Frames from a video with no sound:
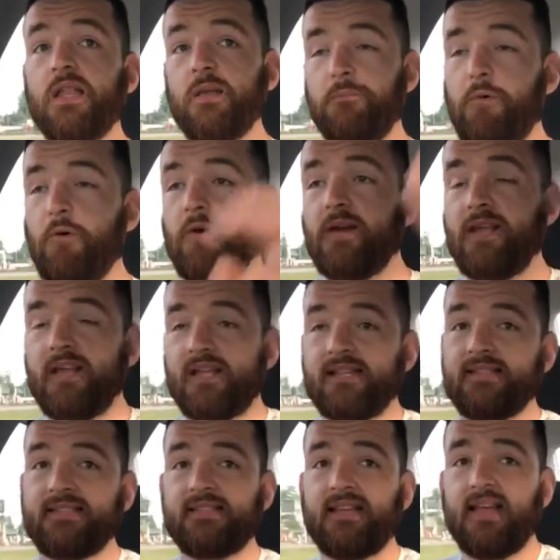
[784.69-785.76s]
The point
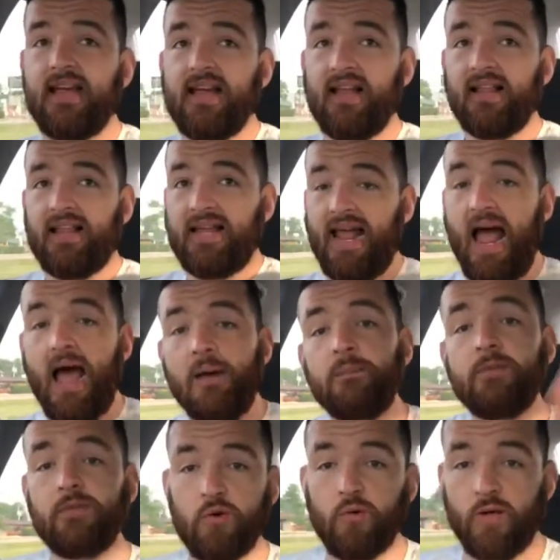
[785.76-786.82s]
is, like,
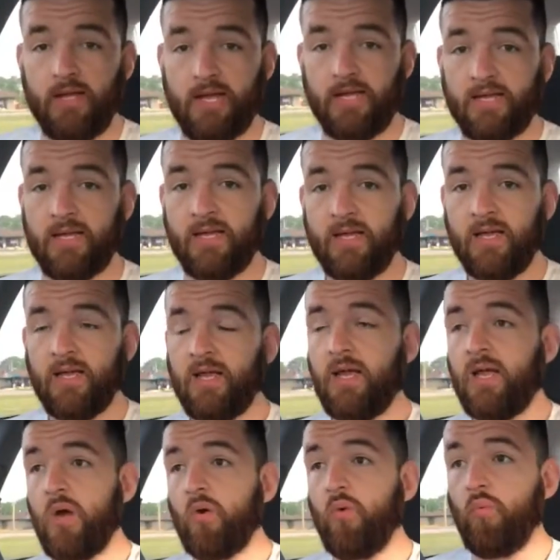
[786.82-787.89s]
I'm
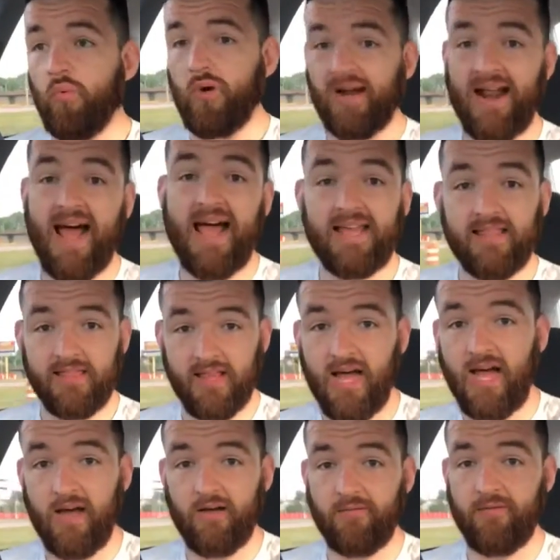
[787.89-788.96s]
doing what I
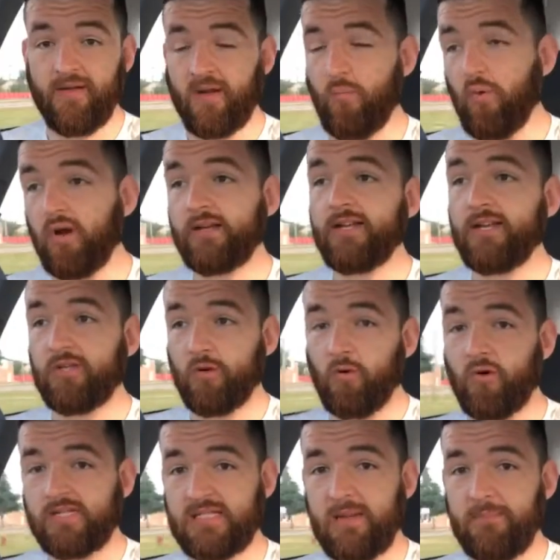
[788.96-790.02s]
love and working
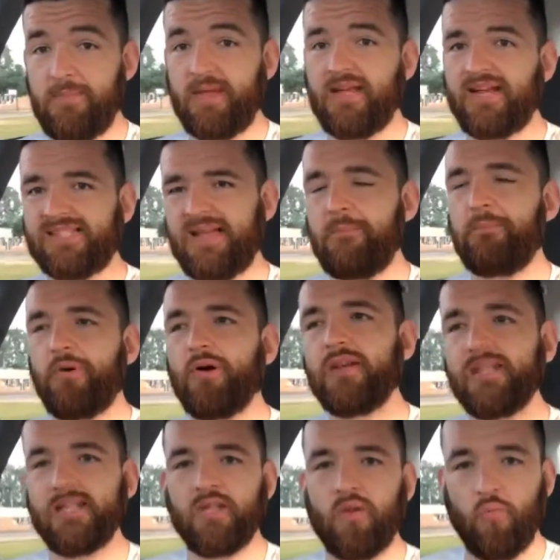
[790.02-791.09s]
towards it because I'm
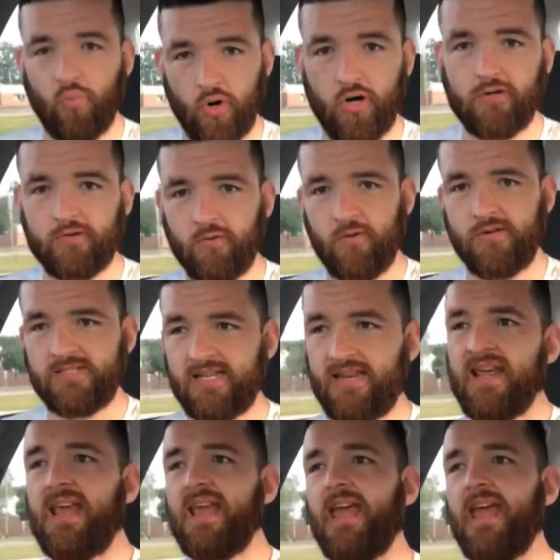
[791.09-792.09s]
putting in the work towards it.